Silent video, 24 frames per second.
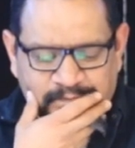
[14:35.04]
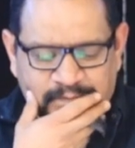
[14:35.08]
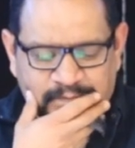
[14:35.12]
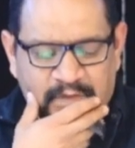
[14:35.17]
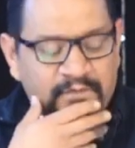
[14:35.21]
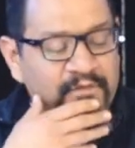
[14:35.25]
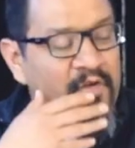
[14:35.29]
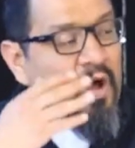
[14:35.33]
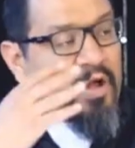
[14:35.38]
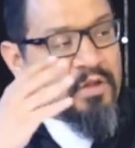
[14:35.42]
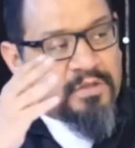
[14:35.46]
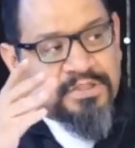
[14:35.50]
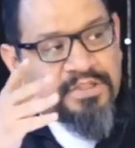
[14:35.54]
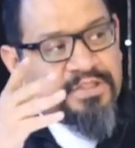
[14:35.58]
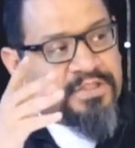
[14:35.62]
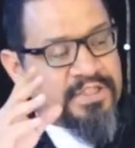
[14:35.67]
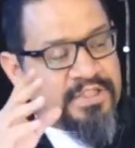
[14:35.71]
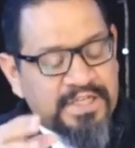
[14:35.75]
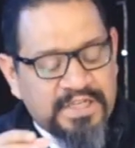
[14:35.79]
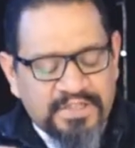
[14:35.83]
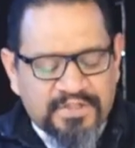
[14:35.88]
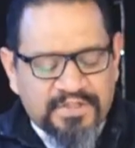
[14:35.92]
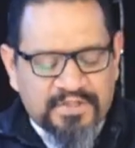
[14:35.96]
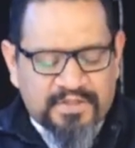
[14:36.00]
False
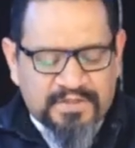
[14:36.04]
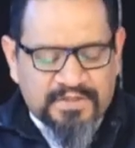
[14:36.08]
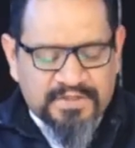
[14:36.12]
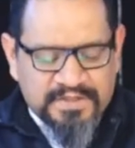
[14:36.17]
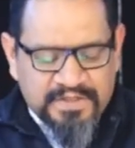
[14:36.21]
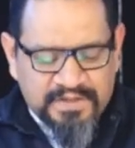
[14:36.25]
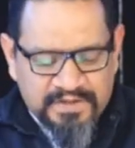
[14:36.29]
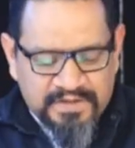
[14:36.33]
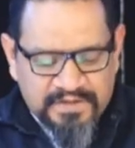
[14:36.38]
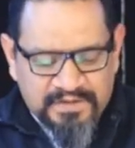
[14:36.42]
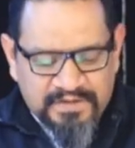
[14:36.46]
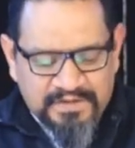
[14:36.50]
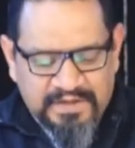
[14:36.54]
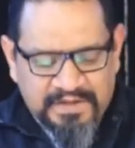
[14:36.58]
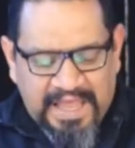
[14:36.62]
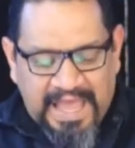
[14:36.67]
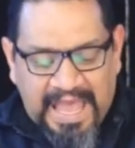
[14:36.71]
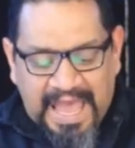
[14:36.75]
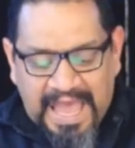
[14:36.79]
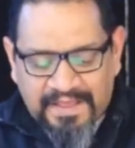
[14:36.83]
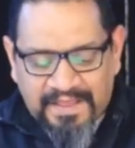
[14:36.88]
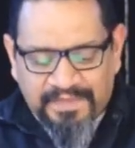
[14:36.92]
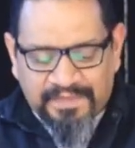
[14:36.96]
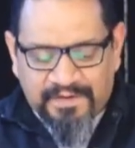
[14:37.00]
teachers and,
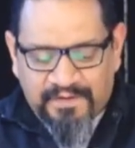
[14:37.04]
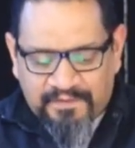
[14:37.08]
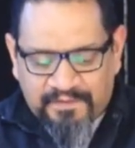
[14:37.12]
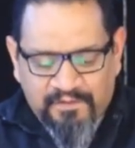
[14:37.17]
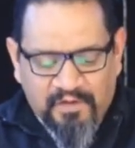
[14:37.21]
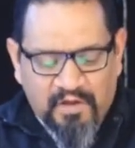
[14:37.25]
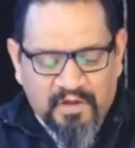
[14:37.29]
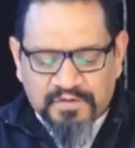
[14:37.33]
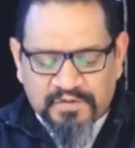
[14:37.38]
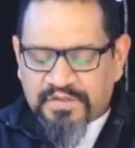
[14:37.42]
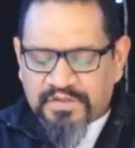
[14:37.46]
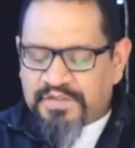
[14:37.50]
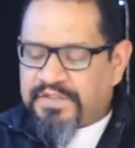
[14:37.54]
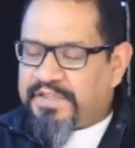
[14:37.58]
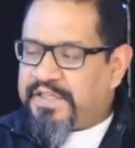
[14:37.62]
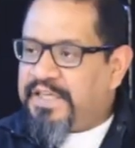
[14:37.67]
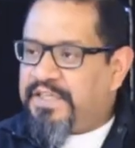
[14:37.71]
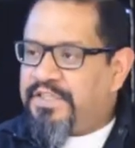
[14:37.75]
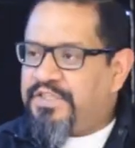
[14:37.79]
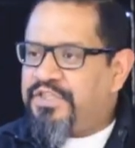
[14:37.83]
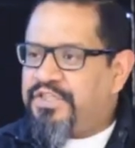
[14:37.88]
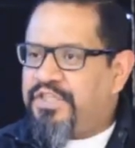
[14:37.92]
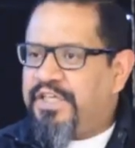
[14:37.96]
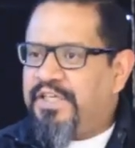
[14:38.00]
and their false
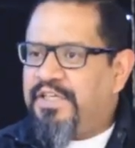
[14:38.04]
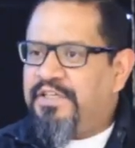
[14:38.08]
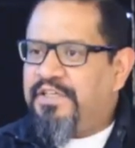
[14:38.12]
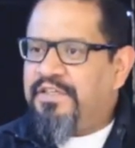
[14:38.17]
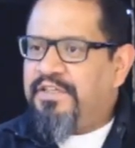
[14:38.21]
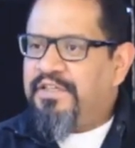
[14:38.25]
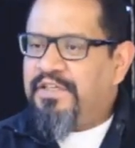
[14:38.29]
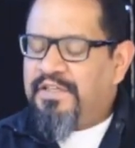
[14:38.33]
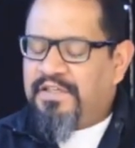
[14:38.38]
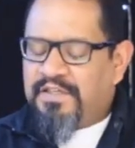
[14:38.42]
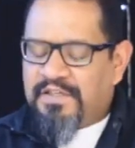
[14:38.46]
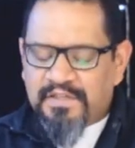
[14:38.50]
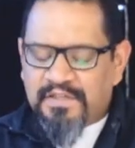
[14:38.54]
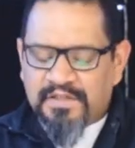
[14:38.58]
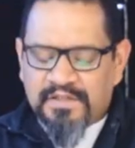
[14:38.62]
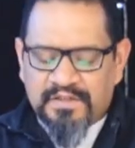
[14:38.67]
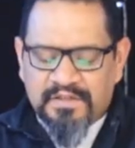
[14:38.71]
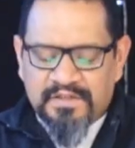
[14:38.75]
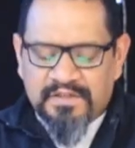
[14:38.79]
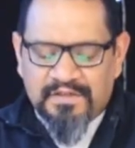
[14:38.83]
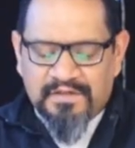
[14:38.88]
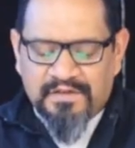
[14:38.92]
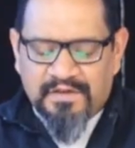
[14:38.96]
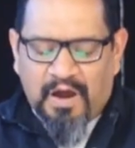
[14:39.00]
teaching
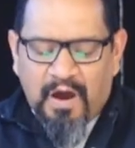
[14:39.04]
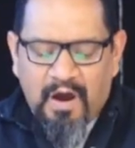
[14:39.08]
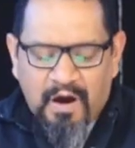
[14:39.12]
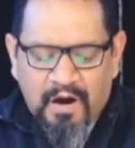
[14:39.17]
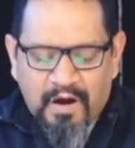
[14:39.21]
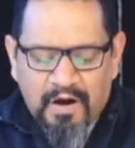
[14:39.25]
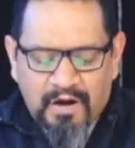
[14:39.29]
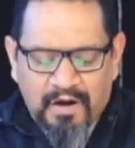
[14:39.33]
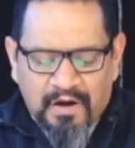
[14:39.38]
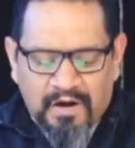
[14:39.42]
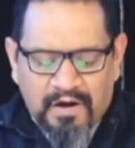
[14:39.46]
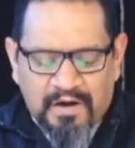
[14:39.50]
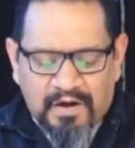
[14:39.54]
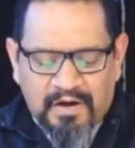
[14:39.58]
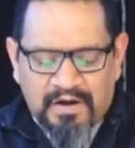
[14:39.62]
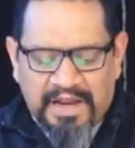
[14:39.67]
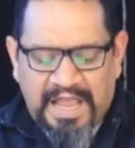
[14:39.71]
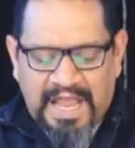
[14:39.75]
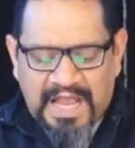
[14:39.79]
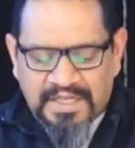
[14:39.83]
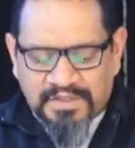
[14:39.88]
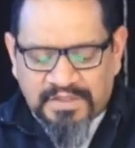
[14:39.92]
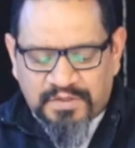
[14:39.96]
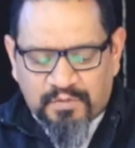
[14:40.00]
are,
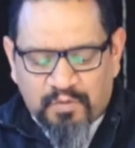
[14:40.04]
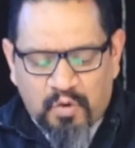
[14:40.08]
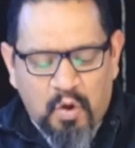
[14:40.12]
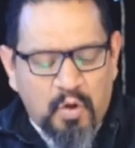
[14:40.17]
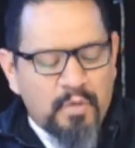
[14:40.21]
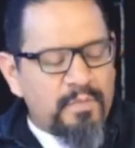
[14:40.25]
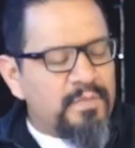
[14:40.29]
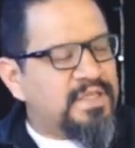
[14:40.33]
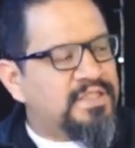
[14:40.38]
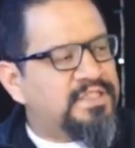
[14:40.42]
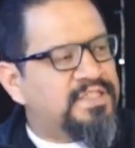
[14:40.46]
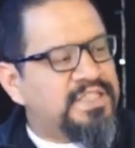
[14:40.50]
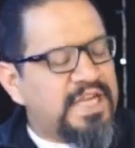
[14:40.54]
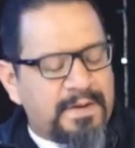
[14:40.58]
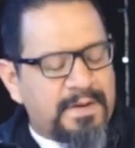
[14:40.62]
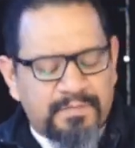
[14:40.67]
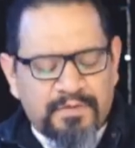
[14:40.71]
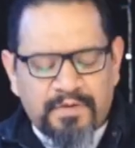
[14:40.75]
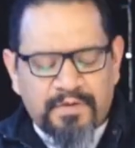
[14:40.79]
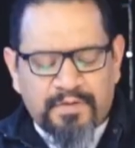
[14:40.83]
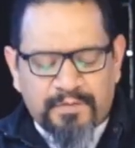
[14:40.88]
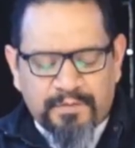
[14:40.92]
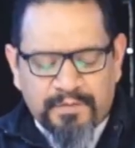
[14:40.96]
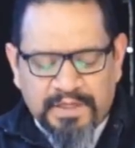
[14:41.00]
as Romans
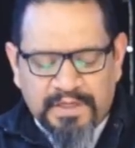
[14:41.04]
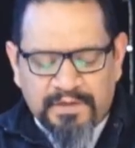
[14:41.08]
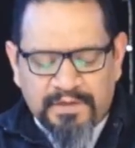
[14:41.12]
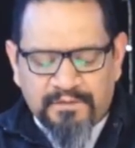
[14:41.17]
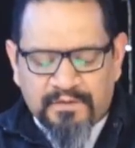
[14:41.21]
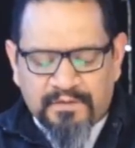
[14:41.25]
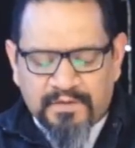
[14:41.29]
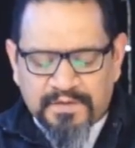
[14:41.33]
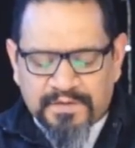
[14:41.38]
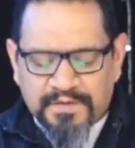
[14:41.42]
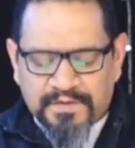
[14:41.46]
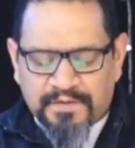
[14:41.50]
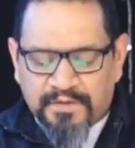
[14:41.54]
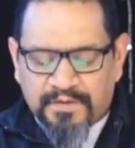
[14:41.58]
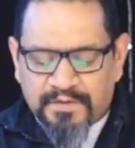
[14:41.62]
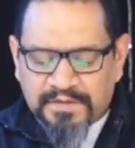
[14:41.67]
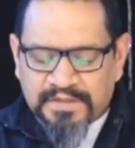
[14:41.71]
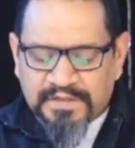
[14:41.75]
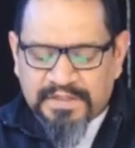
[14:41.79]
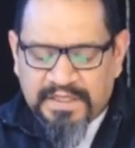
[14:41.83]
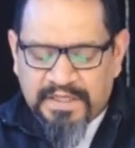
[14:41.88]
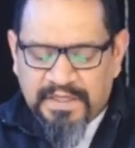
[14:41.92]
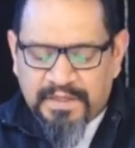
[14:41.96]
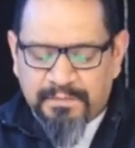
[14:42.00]
chapter three, verse
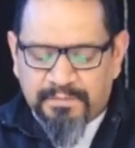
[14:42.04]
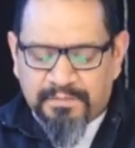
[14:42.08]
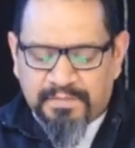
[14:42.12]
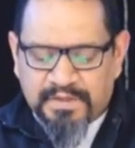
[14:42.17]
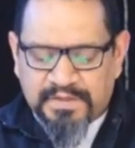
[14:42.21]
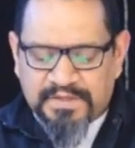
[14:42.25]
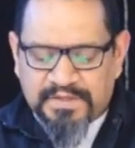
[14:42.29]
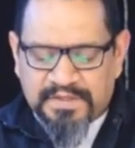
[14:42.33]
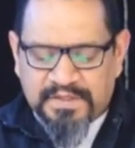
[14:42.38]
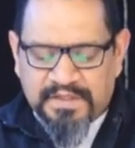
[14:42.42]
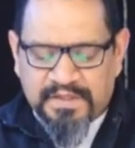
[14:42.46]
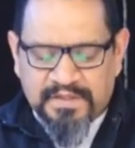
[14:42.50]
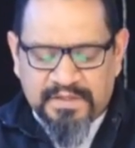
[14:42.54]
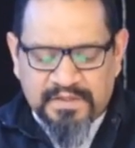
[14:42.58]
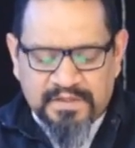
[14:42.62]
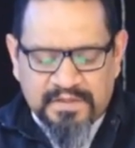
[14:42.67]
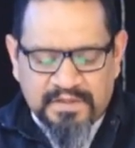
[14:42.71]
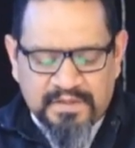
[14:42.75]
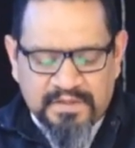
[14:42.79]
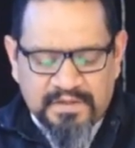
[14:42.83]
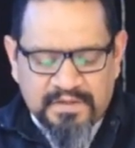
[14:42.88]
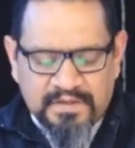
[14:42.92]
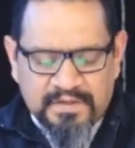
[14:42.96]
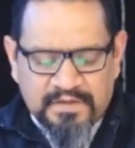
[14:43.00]
thirteen puts it,
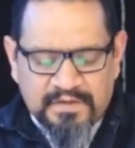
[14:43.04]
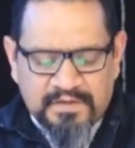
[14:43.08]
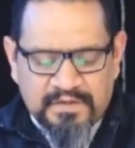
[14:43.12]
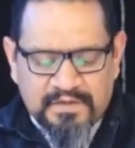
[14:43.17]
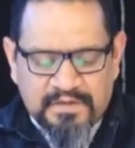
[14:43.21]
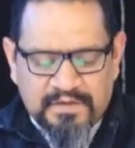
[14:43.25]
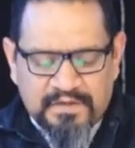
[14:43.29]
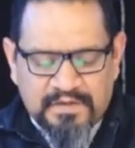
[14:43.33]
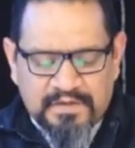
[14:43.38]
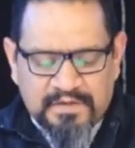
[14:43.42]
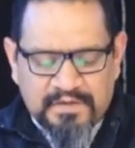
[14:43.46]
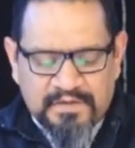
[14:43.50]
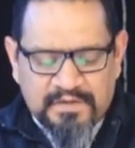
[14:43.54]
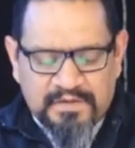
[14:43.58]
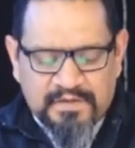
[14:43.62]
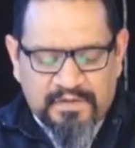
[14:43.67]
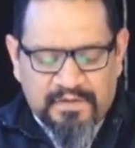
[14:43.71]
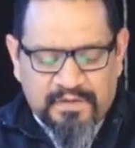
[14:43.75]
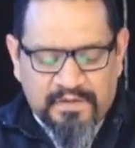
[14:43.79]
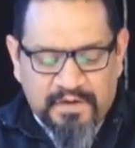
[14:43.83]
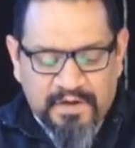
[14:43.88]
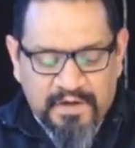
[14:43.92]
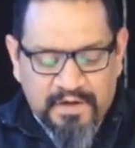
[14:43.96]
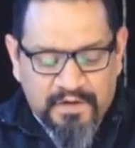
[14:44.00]

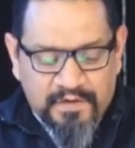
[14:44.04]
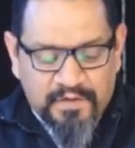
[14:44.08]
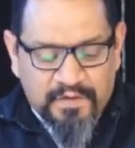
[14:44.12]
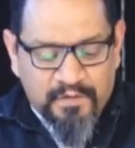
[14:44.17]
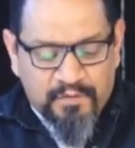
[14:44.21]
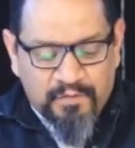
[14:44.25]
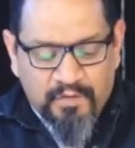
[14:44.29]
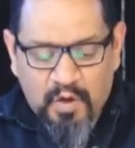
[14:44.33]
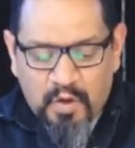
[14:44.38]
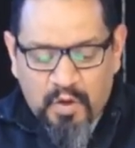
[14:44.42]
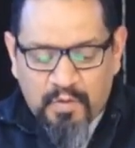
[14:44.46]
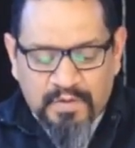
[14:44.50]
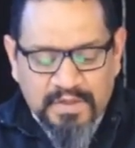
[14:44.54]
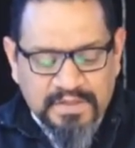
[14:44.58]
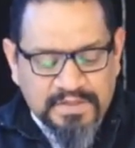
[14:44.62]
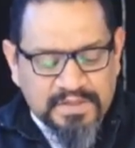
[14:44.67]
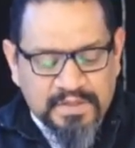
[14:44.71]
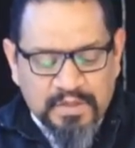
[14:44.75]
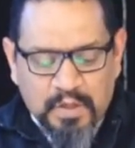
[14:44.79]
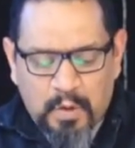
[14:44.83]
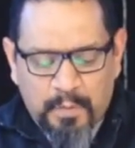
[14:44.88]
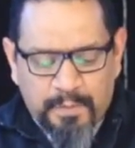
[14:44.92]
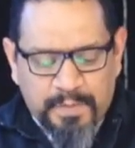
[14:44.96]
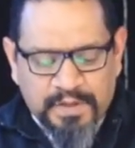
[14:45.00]
their throat is
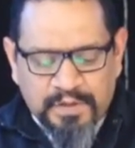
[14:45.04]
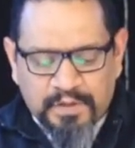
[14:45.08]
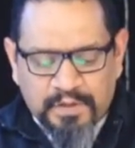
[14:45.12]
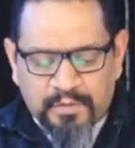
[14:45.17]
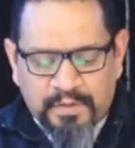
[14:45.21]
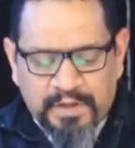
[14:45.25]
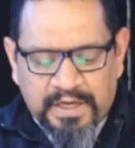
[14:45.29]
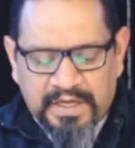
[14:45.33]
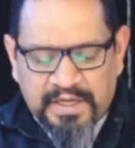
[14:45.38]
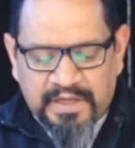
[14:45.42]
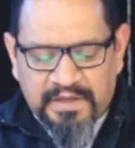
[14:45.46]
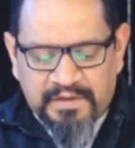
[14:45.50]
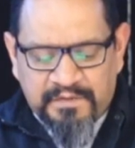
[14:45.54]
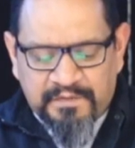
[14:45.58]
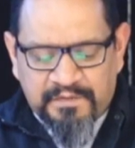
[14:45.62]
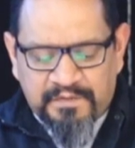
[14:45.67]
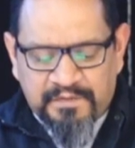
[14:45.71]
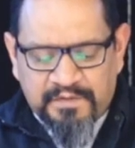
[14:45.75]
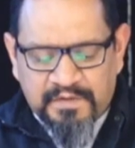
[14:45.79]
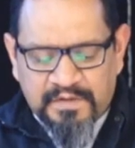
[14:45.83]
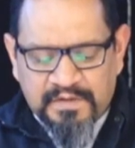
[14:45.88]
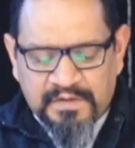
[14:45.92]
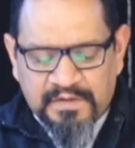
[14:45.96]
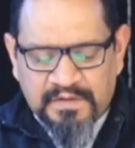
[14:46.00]
an open grave.
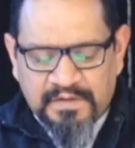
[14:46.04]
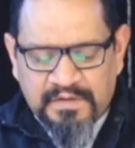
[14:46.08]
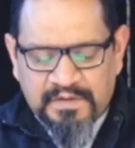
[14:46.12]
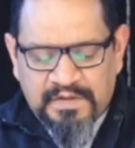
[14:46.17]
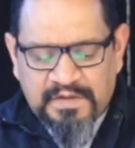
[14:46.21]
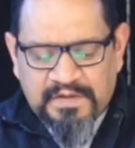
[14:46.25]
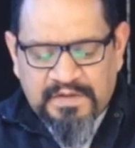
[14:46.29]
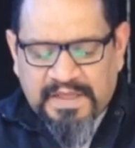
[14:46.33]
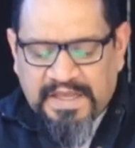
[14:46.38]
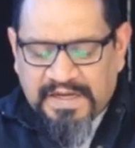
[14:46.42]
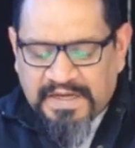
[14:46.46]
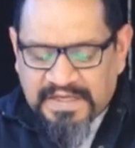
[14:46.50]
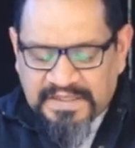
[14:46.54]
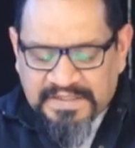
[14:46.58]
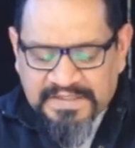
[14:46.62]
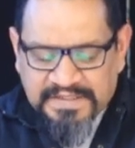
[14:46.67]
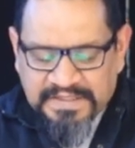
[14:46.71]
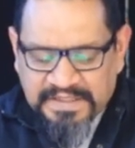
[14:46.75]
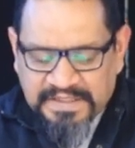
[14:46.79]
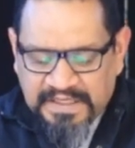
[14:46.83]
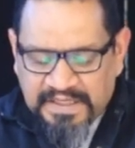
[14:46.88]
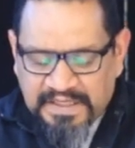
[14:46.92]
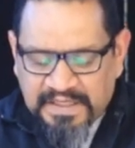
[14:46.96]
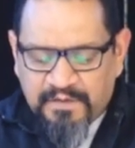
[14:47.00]
They
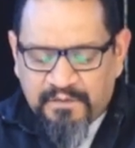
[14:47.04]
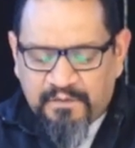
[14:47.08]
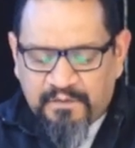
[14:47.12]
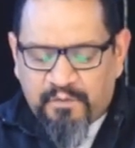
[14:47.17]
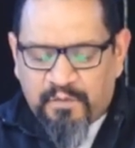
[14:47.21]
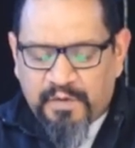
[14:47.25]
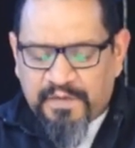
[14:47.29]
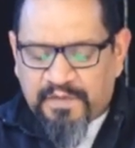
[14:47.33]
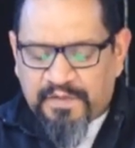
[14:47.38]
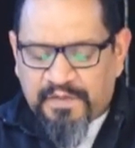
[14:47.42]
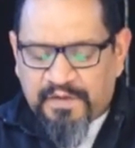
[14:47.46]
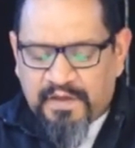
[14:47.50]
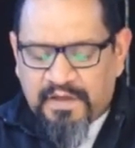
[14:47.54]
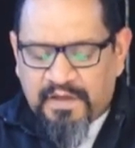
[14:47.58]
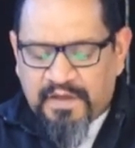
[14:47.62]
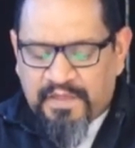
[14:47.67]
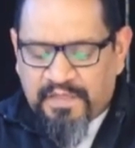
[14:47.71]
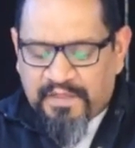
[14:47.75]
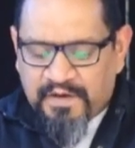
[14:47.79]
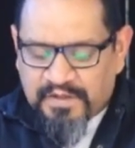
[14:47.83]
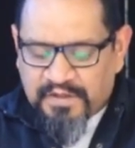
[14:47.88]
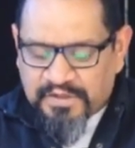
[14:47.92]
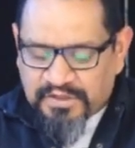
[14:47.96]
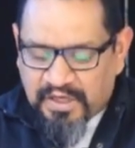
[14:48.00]
deceive with
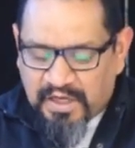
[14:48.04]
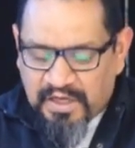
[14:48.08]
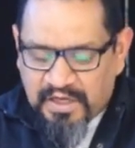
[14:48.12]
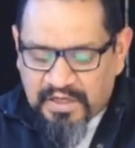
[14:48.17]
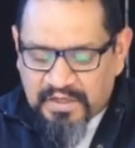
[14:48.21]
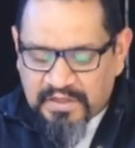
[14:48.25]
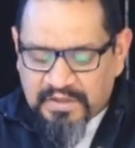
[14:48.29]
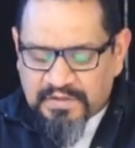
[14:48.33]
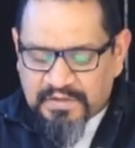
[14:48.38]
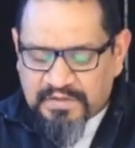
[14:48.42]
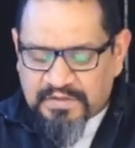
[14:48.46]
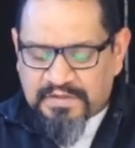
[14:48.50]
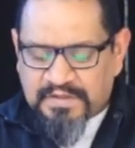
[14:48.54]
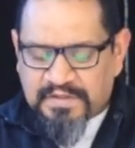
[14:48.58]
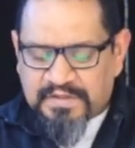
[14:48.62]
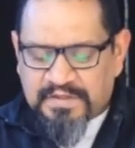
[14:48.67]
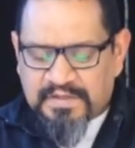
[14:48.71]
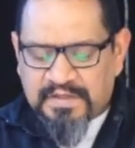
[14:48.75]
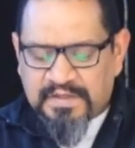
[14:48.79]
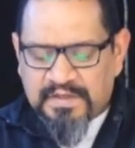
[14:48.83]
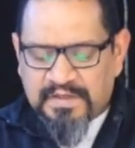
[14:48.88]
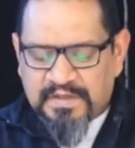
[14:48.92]
their tongues.